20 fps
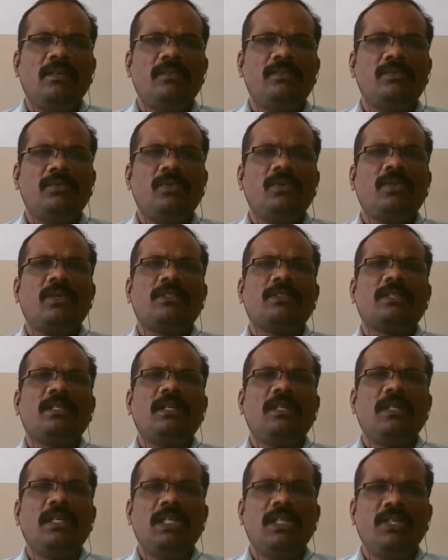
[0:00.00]
focus,
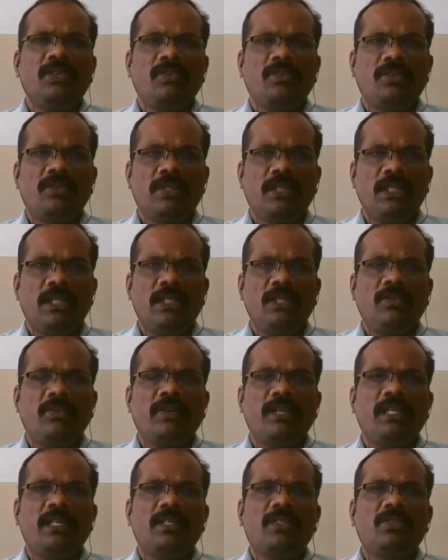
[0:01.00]

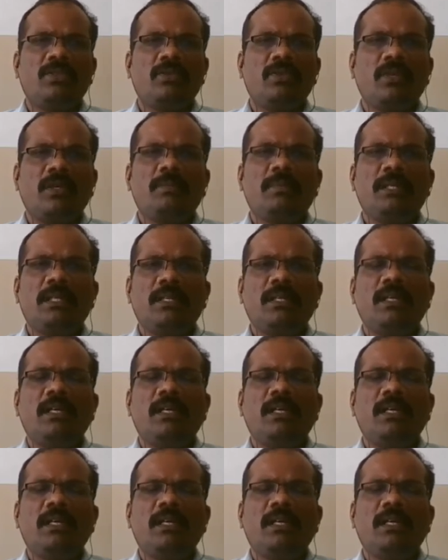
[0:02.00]
inequality should not be